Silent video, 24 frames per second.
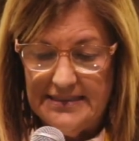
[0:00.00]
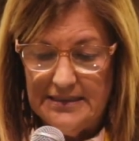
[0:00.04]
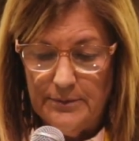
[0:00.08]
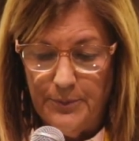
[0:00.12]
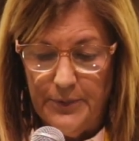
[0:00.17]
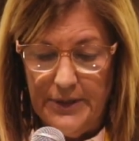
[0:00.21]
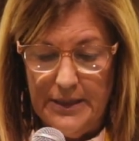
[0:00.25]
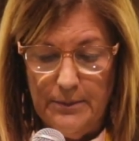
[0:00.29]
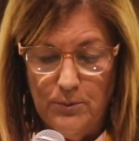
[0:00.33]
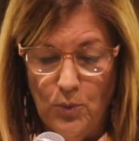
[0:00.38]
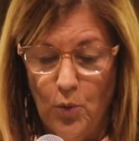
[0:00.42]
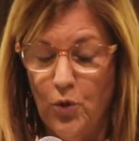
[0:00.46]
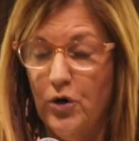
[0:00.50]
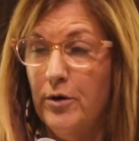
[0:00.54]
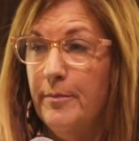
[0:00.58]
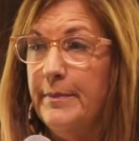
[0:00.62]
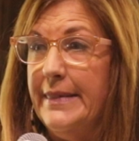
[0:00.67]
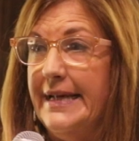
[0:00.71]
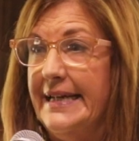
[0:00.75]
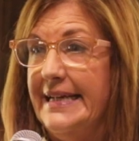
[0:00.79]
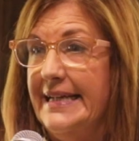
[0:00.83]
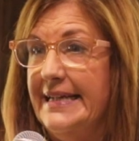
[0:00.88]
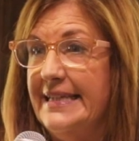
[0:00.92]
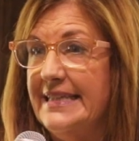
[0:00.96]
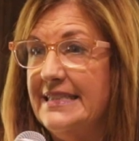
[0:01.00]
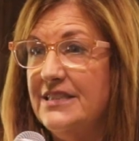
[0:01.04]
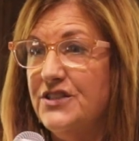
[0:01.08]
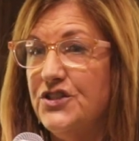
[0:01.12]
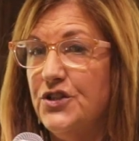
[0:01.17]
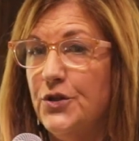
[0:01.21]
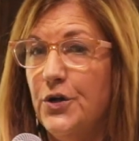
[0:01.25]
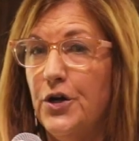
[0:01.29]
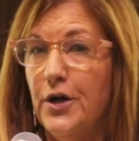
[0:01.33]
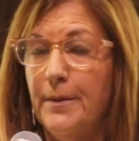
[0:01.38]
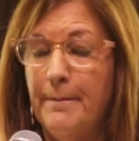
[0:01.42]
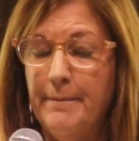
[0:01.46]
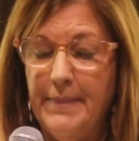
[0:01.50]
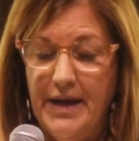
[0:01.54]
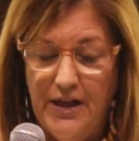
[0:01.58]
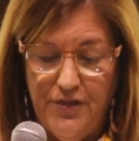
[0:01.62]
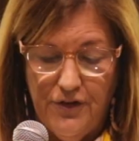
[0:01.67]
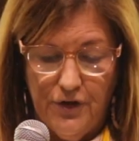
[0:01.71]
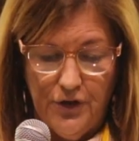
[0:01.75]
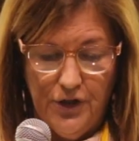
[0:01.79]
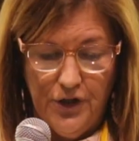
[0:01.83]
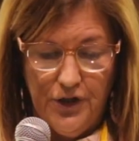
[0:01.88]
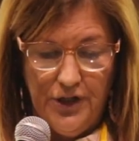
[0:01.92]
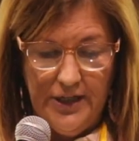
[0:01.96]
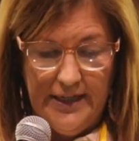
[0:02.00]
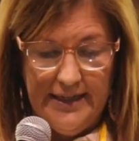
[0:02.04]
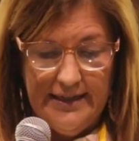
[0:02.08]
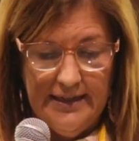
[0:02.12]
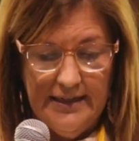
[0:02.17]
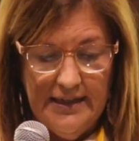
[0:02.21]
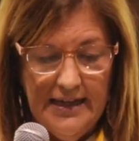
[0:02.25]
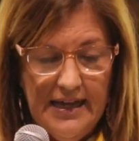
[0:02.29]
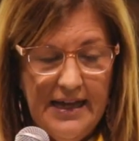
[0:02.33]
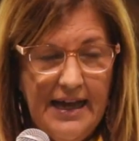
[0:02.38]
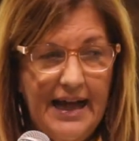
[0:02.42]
to bring more meaning into her motherhood.